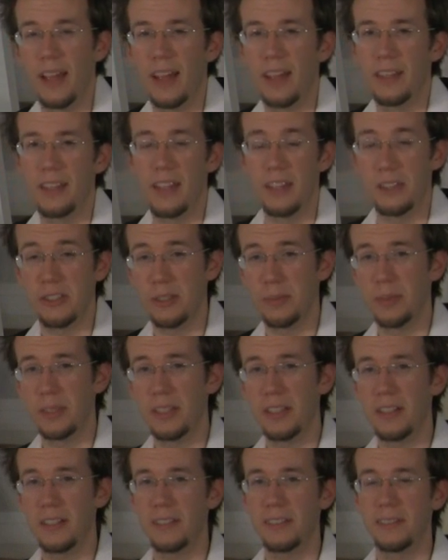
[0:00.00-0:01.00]
And that should
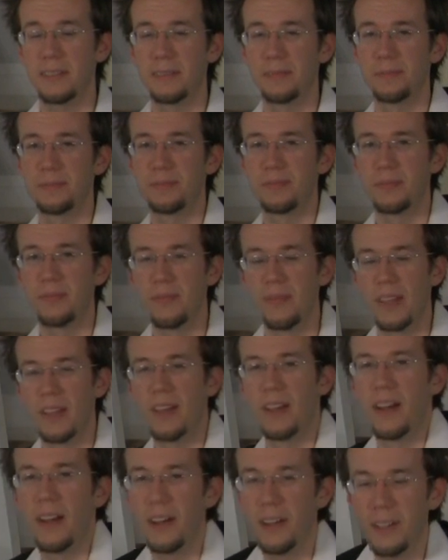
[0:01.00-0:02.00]
be good.
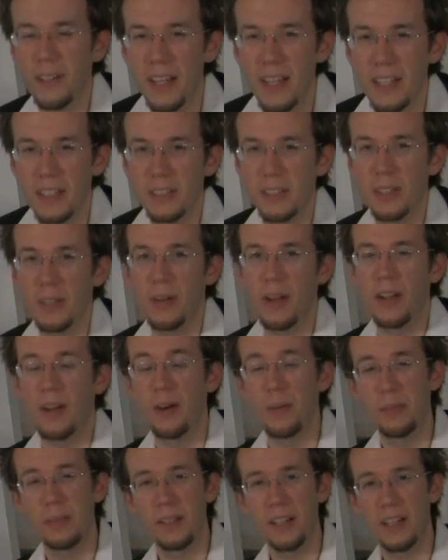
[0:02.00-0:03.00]
Okay, so I
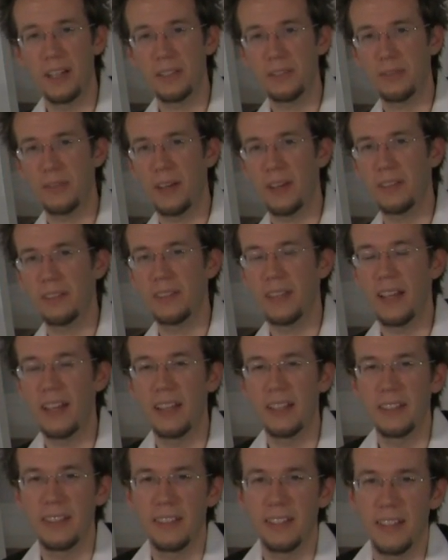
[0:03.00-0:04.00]
hope you guys found
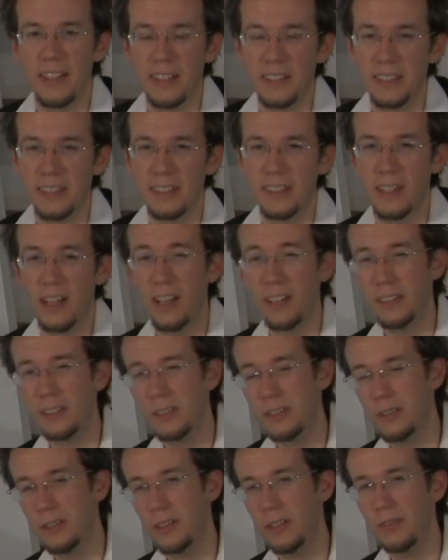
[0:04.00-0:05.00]
that lesson not
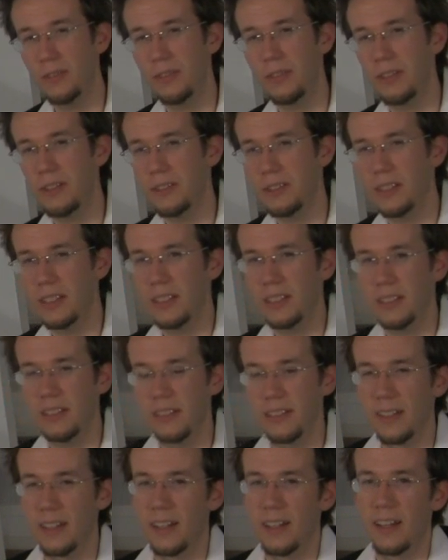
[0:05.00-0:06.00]
too
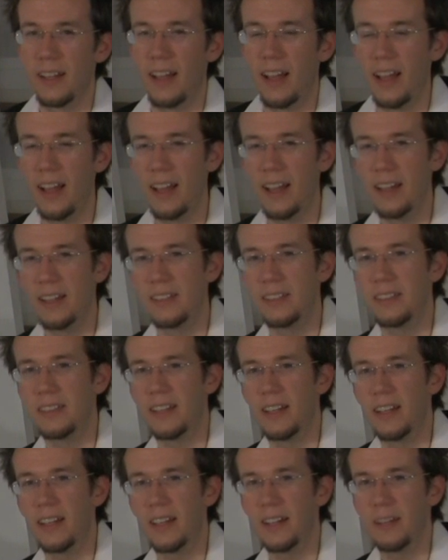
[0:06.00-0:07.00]
confusing.
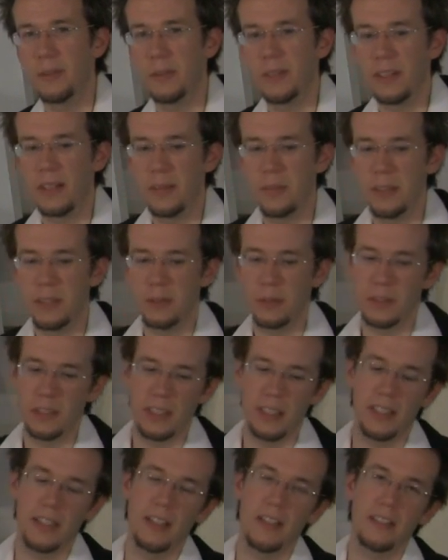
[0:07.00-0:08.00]
And we're going to be
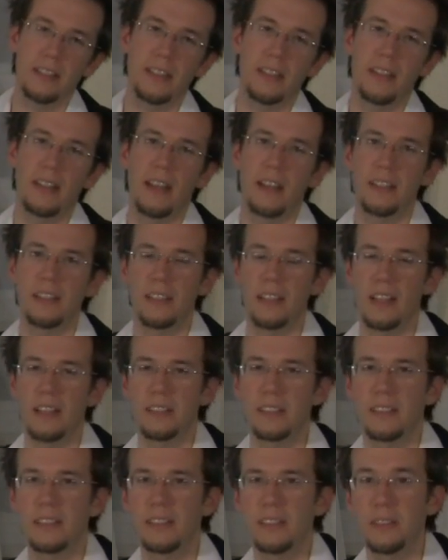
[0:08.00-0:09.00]
switching gears in the next
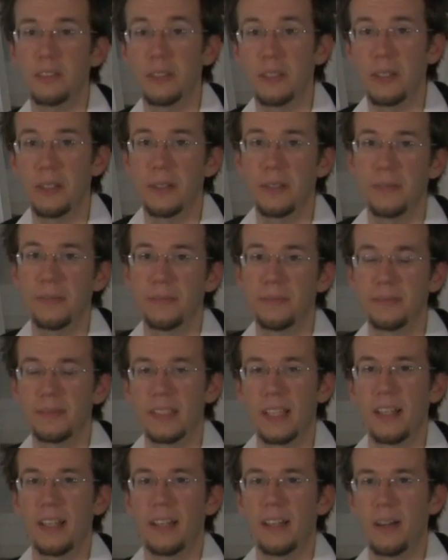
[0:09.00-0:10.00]
lesson. So
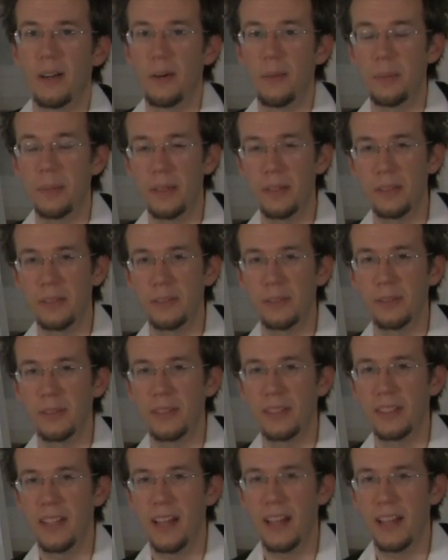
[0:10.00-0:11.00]
hope you
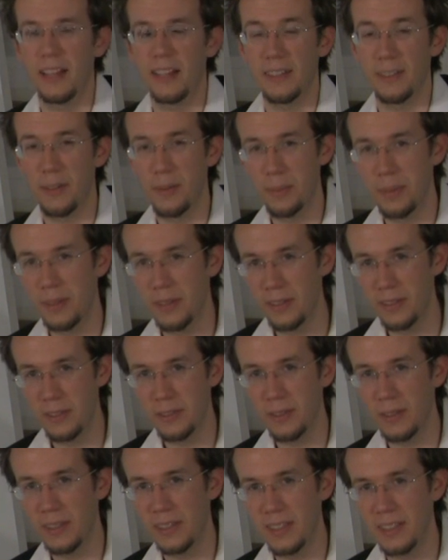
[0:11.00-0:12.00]
enjoy that. Hope you
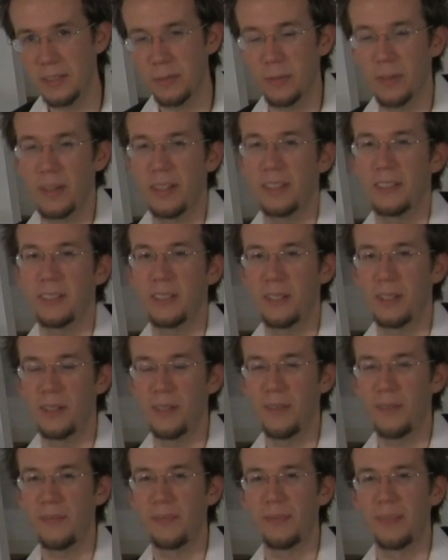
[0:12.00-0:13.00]
enjoyed this one
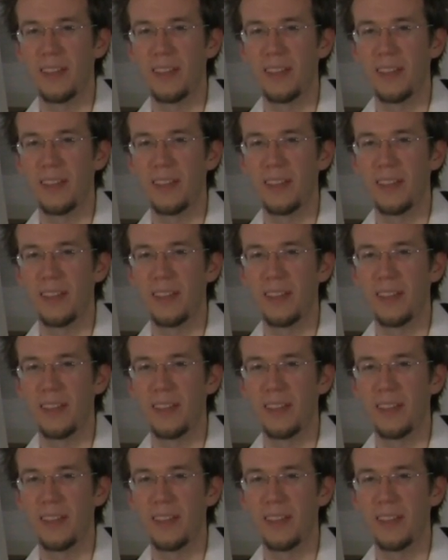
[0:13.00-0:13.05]
too.